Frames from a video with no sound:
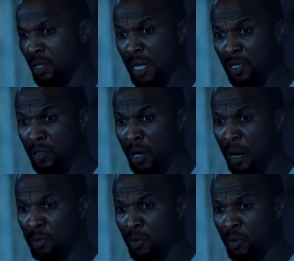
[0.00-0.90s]
That is not
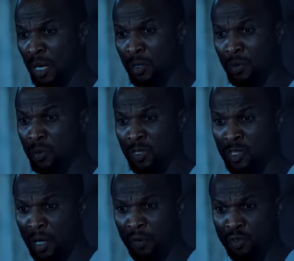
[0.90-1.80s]
happening. I don't know
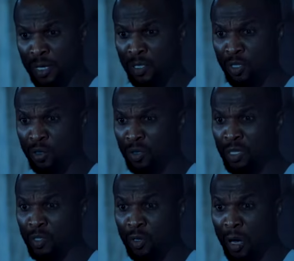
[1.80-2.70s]
this kind of tradition.
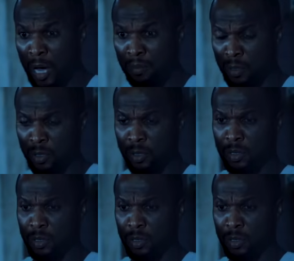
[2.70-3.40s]
It's not happening.